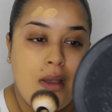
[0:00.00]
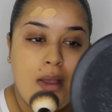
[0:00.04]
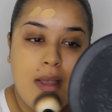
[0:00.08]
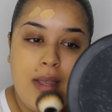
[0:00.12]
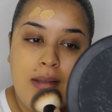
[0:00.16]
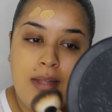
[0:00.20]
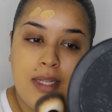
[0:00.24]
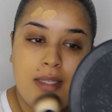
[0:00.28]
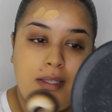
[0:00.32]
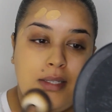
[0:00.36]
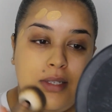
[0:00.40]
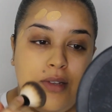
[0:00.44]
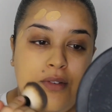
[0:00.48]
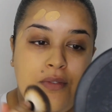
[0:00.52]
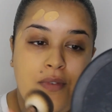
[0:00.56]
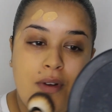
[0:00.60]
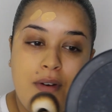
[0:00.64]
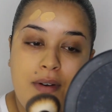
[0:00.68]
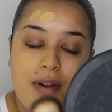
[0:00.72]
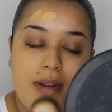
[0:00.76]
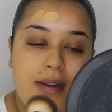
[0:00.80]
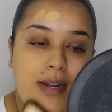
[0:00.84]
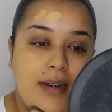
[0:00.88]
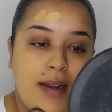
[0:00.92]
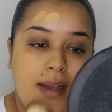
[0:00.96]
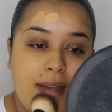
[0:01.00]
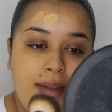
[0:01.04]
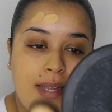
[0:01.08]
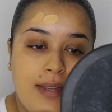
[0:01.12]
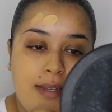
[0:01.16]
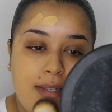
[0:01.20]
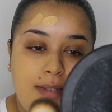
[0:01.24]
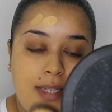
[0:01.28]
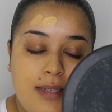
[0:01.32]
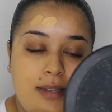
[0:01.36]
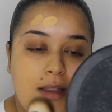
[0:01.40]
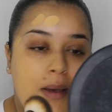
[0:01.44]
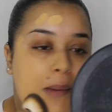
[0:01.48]
It's very
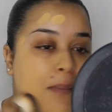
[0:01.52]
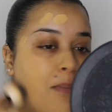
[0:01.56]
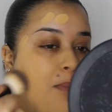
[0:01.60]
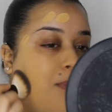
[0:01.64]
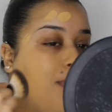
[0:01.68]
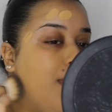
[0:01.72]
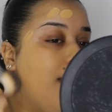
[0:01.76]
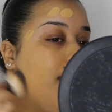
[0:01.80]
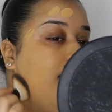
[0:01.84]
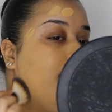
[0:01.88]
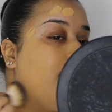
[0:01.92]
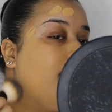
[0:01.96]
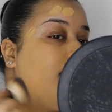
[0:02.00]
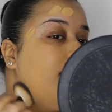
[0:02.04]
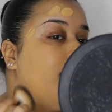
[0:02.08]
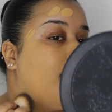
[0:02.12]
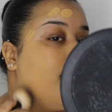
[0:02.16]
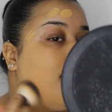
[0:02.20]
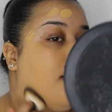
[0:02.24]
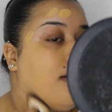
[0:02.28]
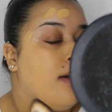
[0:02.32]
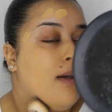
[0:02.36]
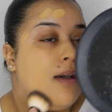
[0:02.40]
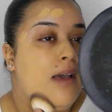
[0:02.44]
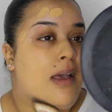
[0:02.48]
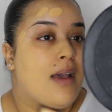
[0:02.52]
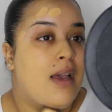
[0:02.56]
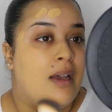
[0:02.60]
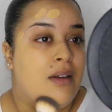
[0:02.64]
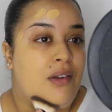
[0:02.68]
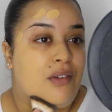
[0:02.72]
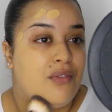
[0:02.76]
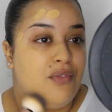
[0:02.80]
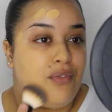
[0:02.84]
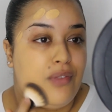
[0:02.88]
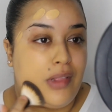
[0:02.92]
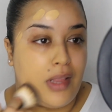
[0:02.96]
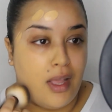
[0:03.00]
nice, big
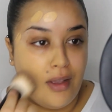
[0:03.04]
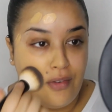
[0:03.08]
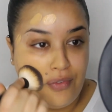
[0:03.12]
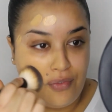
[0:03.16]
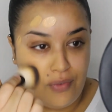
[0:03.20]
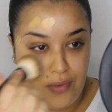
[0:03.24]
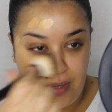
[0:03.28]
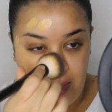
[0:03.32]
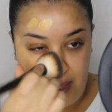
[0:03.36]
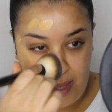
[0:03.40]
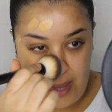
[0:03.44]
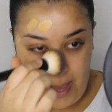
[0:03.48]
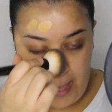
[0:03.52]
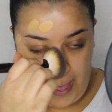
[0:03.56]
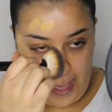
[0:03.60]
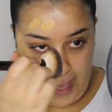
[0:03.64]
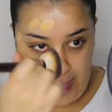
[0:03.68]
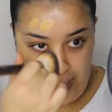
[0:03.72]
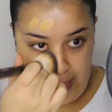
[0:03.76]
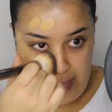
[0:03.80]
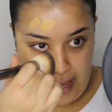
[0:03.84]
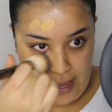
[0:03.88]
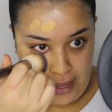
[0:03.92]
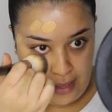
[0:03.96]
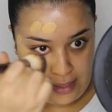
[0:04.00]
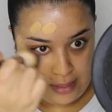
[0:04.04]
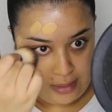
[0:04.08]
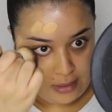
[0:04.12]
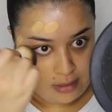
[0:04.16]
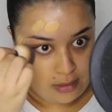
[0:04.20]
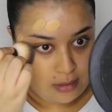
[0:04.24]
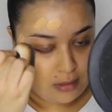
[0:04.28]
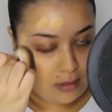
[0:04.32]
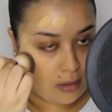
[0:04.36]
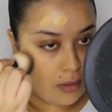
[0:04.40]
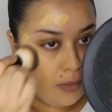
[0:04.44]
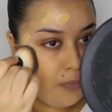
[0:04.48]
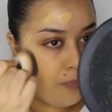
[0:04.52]
and fluffy,
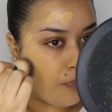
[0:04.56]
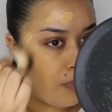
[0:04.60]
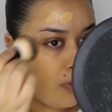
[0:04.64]
and